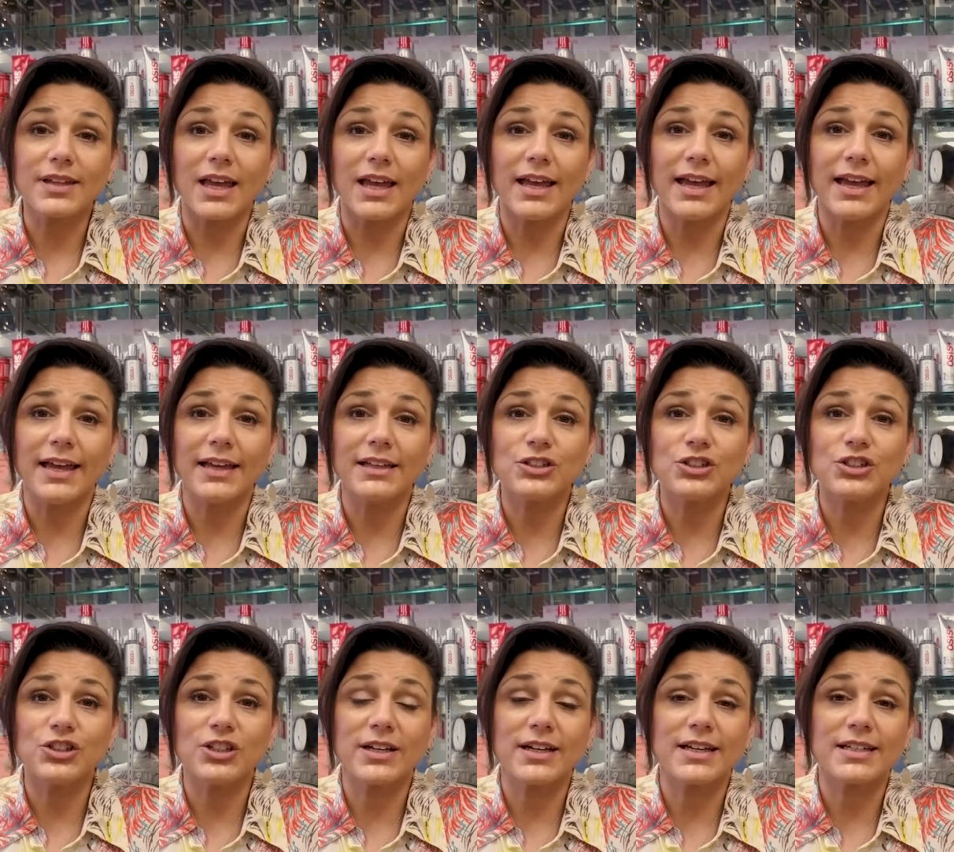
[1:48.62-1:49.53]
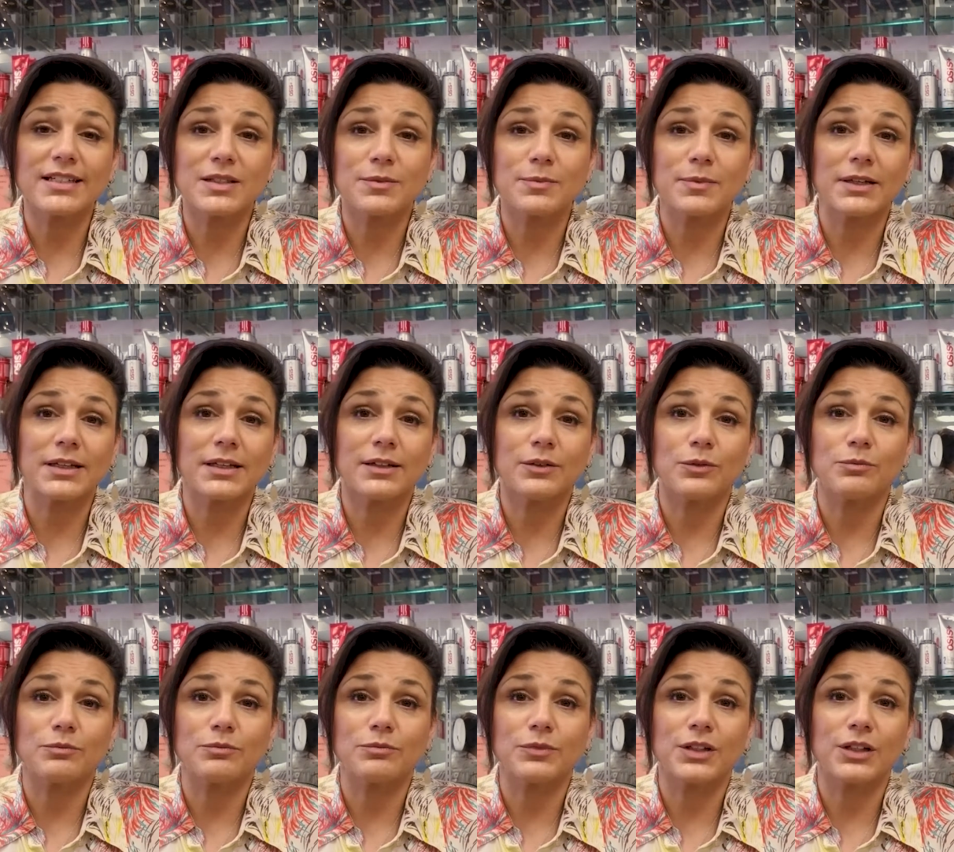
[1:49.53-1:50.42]
and she asked me,
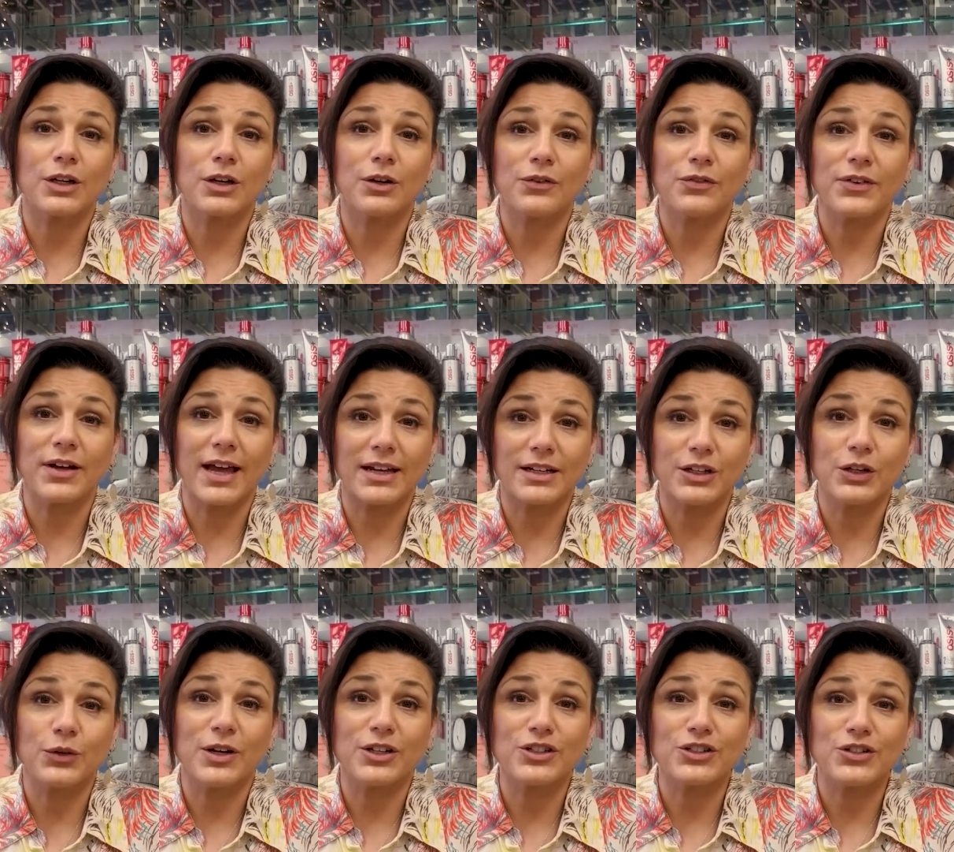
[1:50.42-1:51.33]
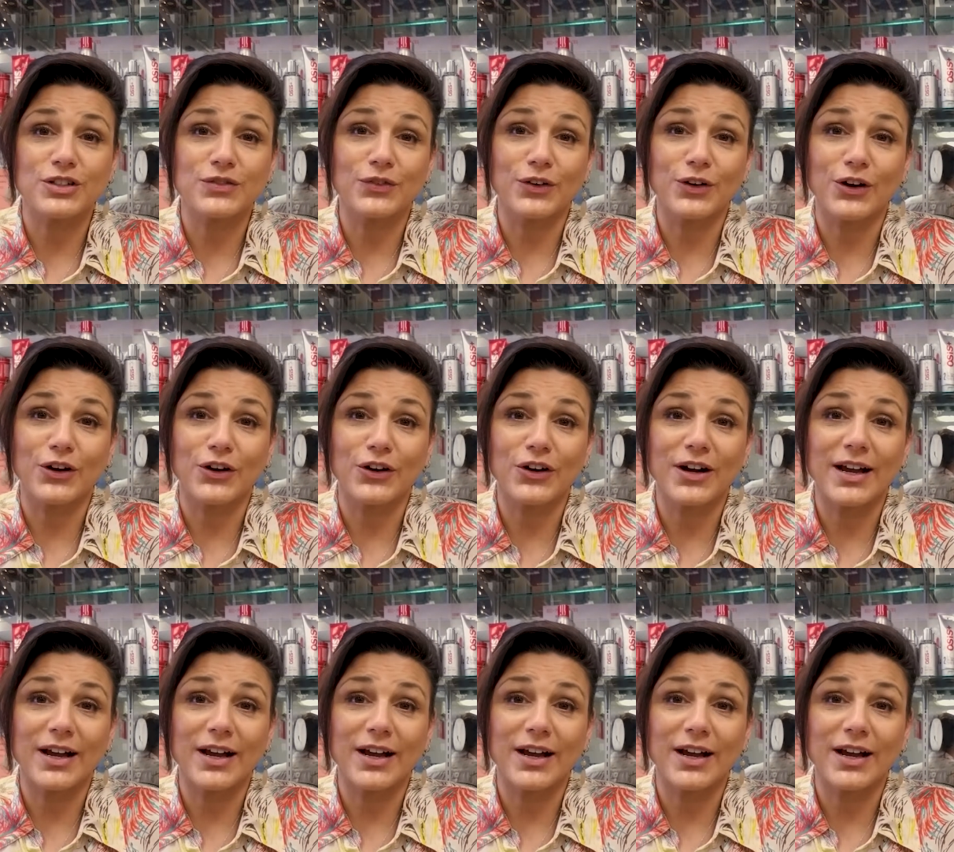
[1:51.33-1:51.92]
if I had any questions for her,